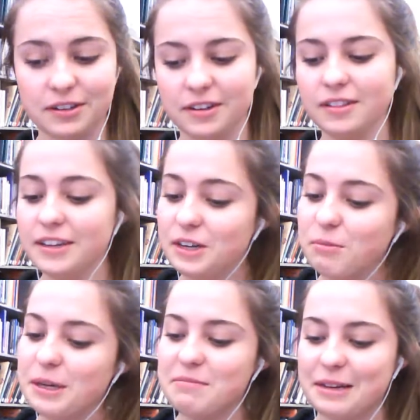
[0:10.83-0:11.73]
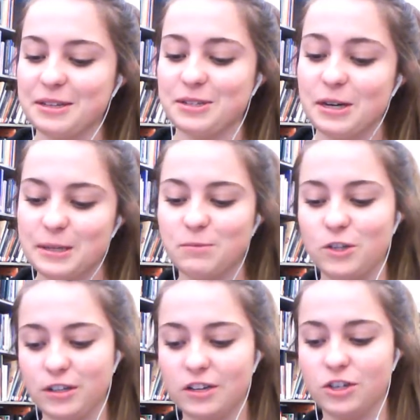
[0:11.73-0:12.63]
a little bit about this awesome
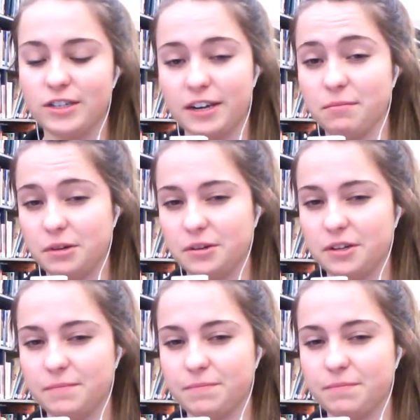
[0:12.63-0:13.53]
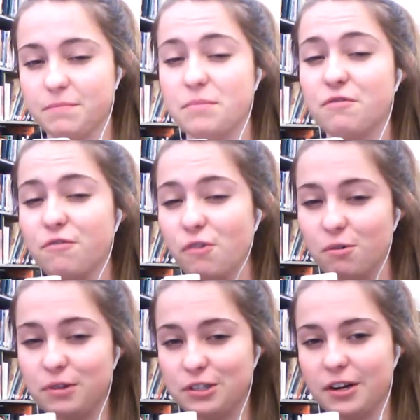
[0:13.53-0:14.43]
geologic time period before we
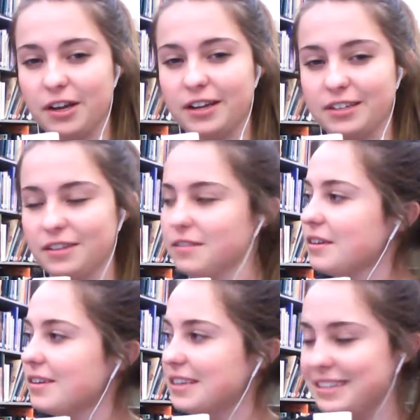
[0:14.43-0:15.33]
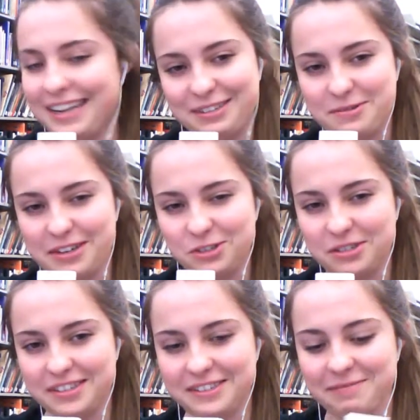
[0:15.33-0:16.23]
start getting to the intense
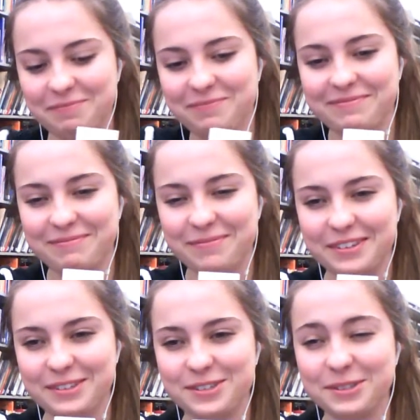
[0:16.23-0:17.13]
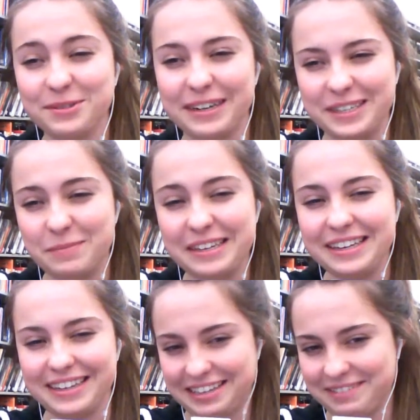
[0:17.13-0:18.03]
questions. So let's begin.